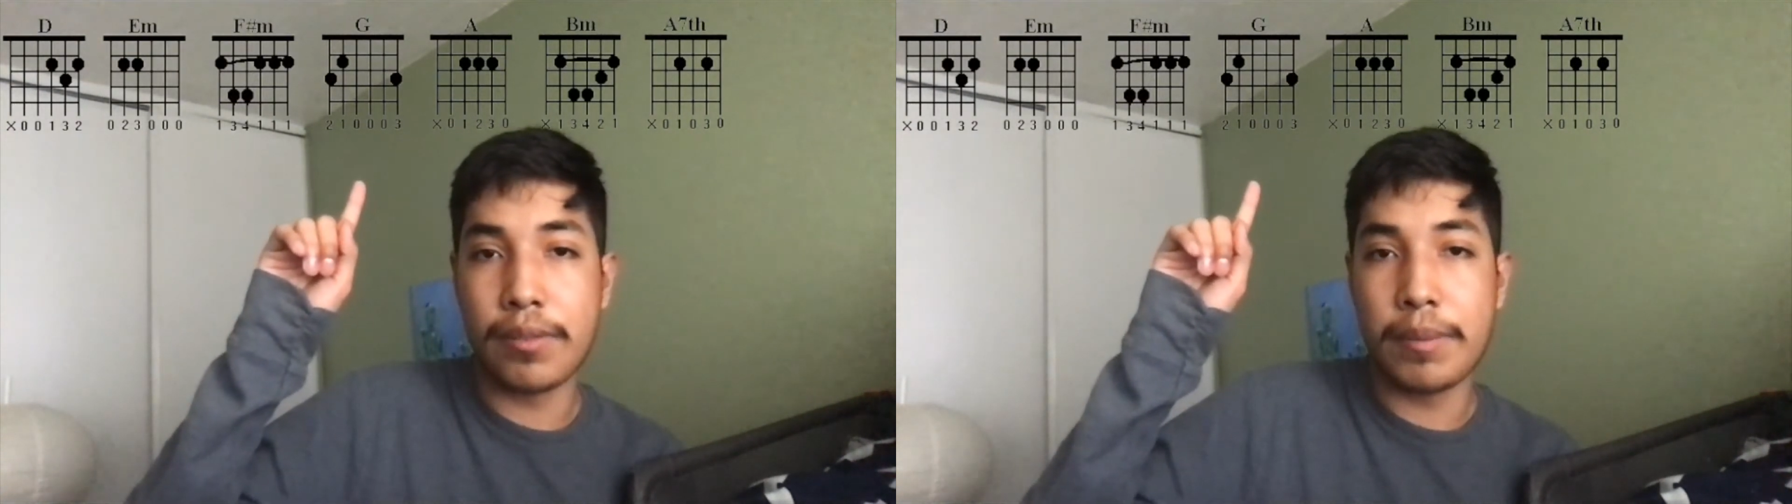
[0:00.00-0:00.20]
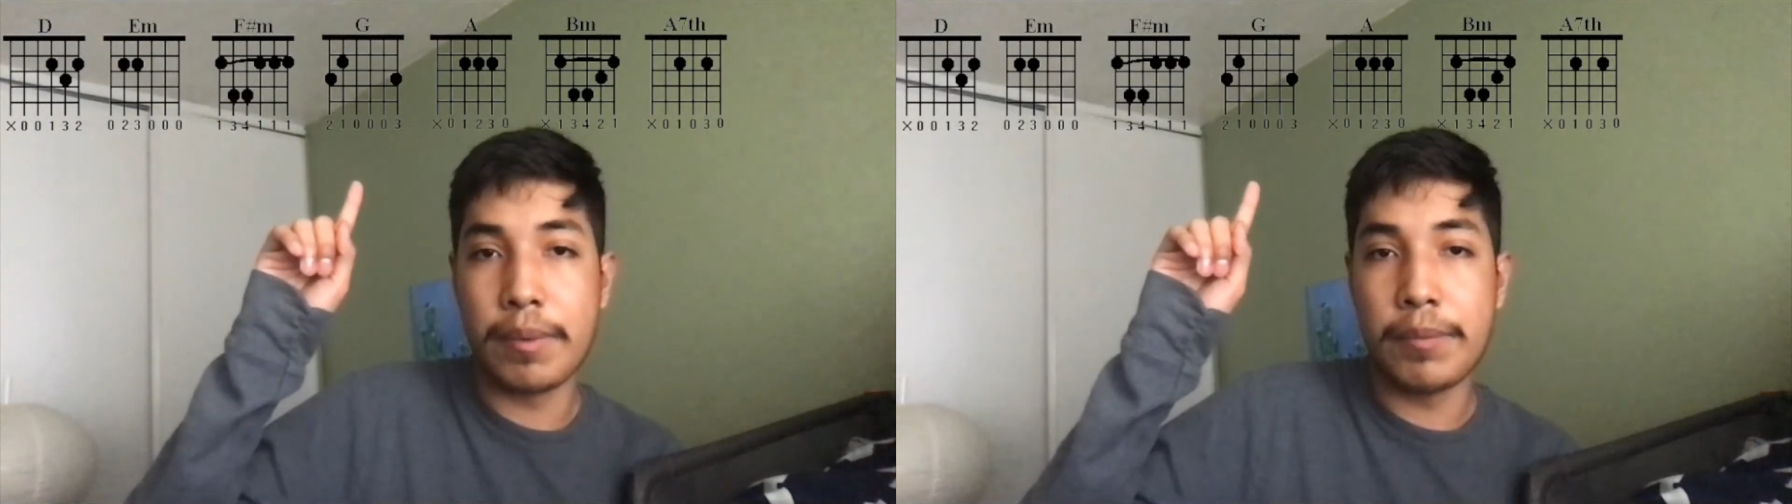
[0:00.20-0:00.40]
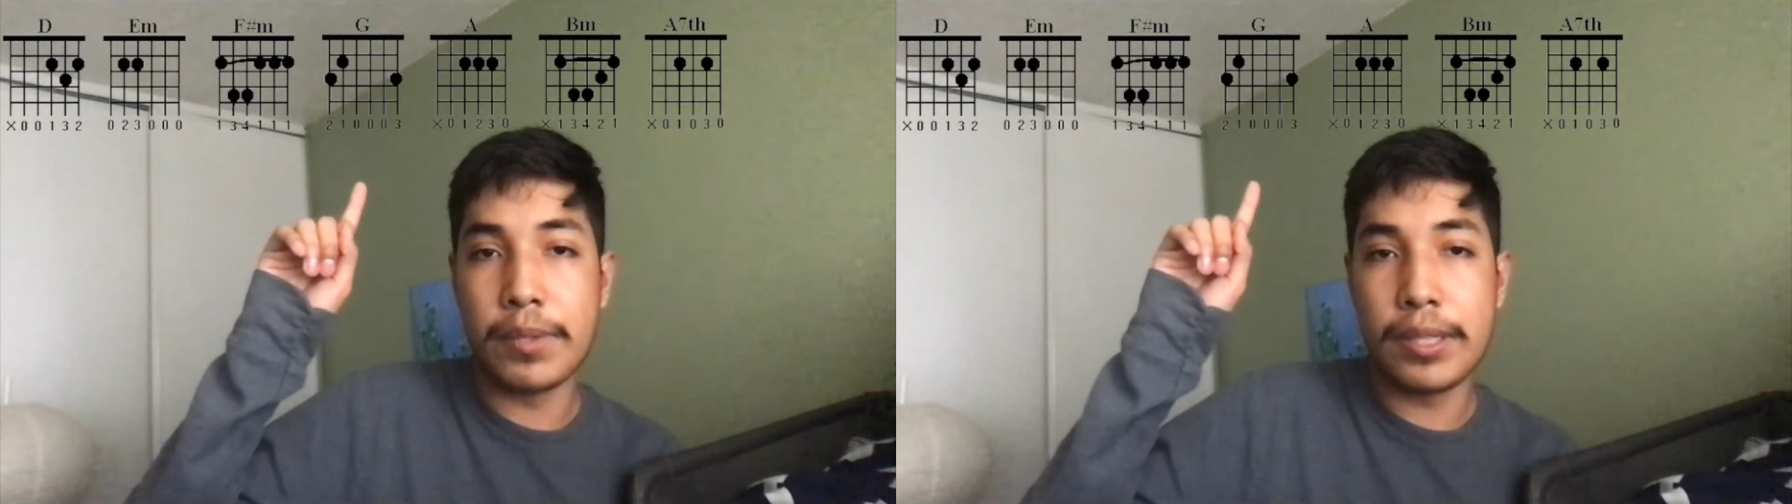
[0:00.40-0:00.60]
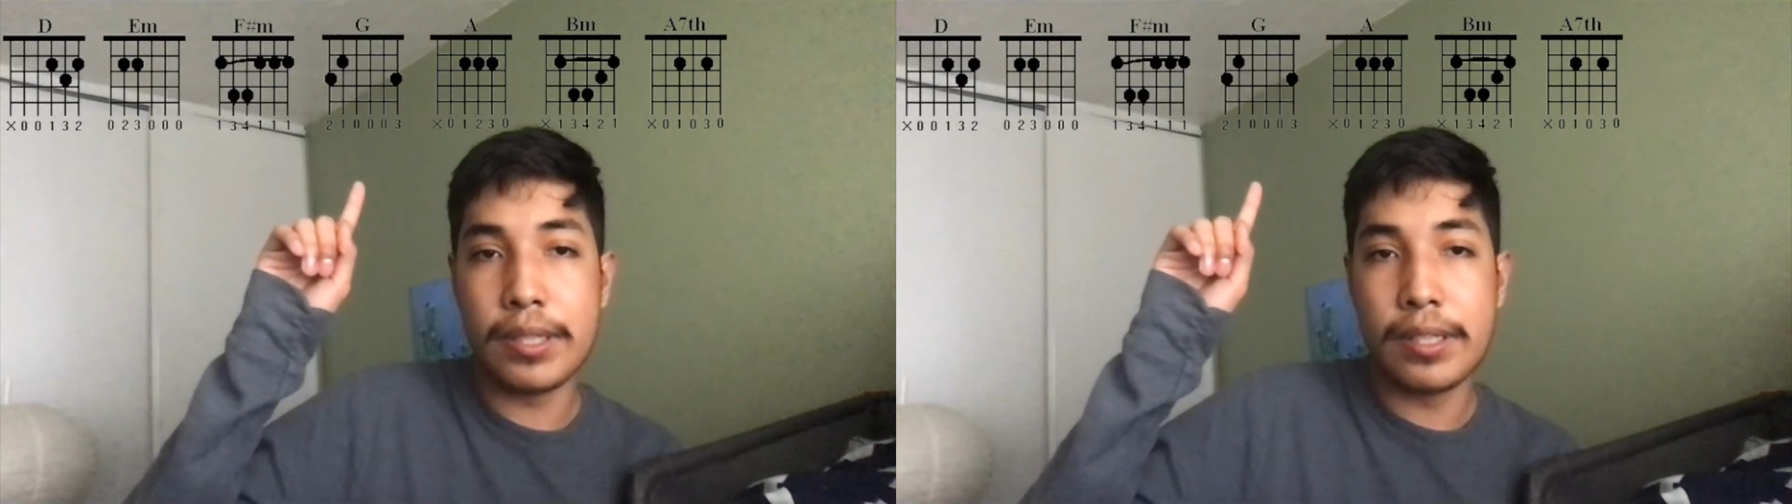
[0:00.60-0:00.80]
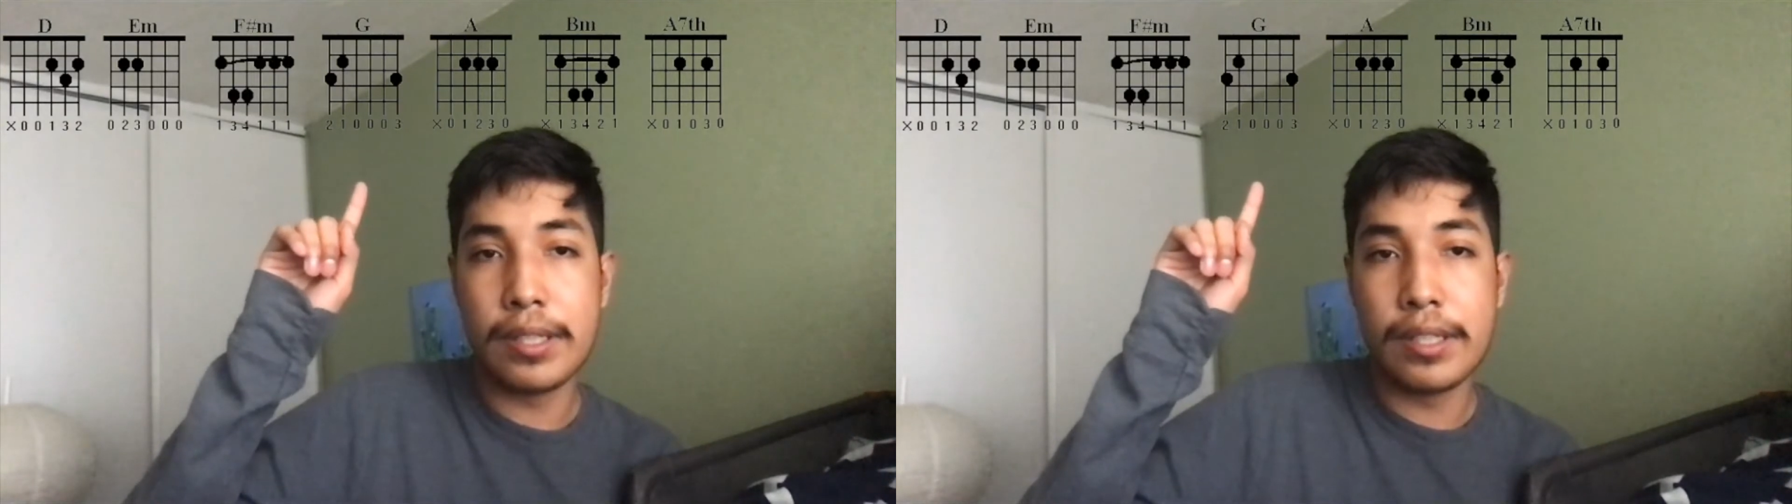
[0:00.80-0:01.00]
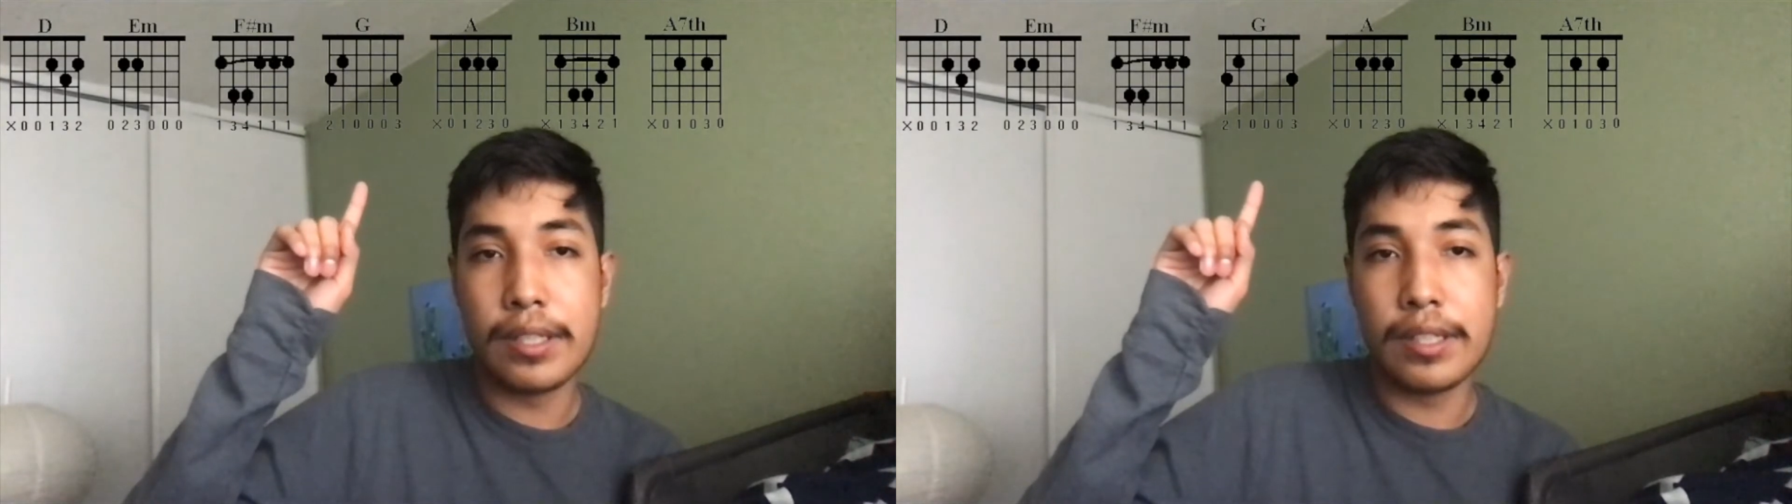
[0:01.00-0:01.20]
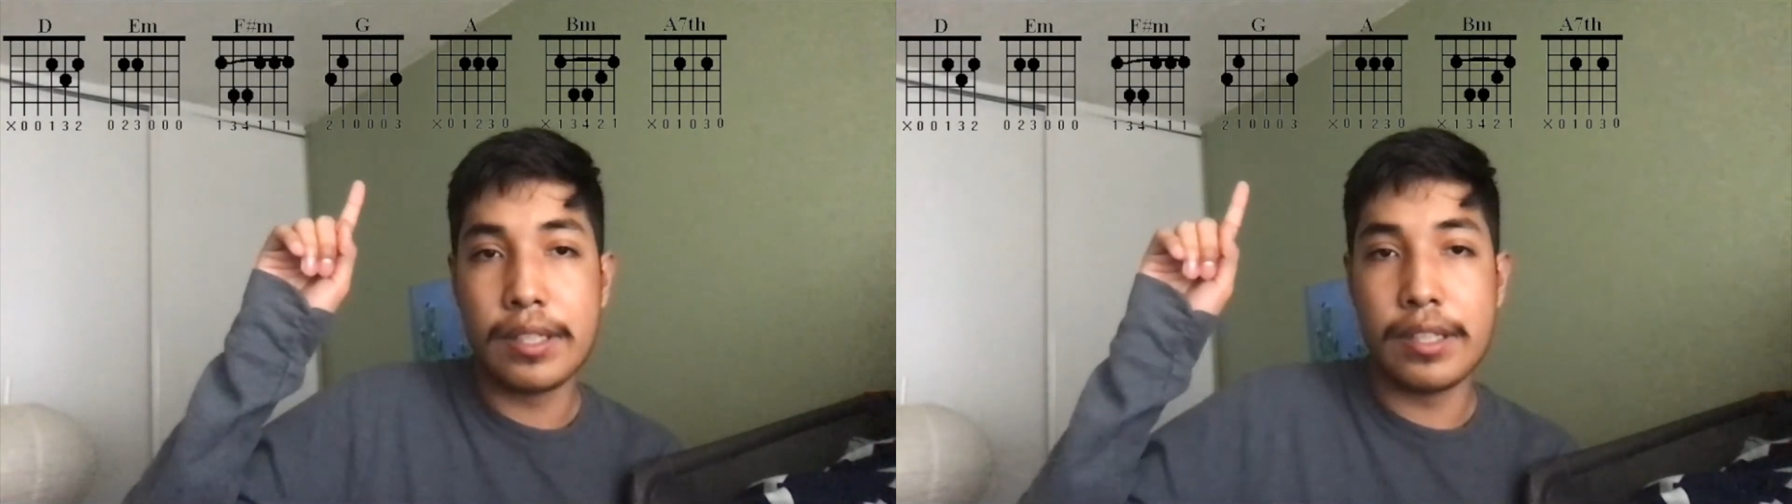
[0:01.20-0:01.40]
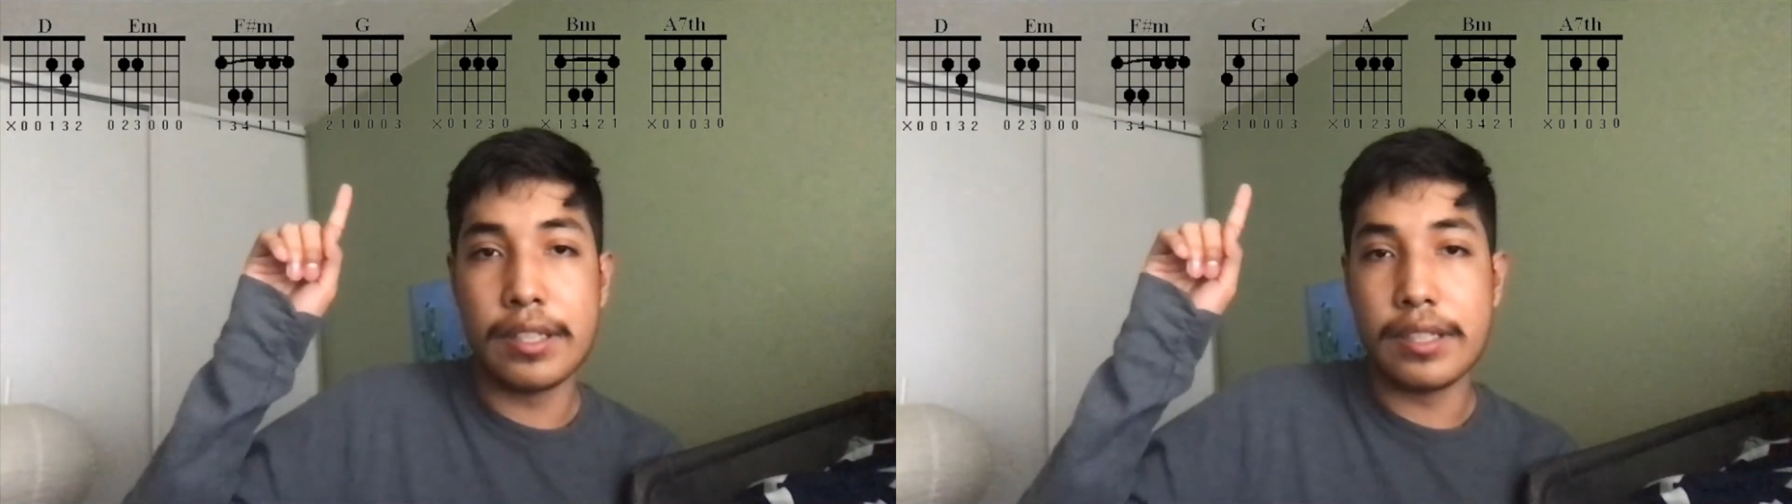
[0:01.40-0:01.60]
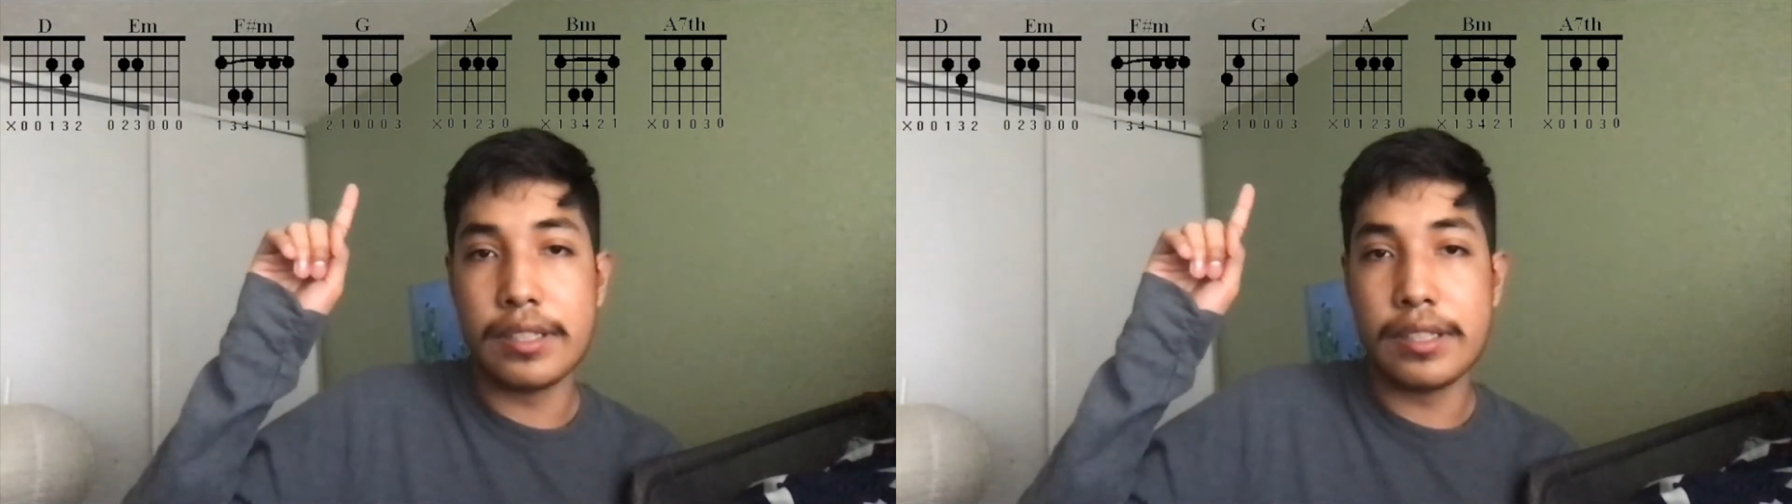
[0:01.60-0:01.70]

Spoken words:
Remember, the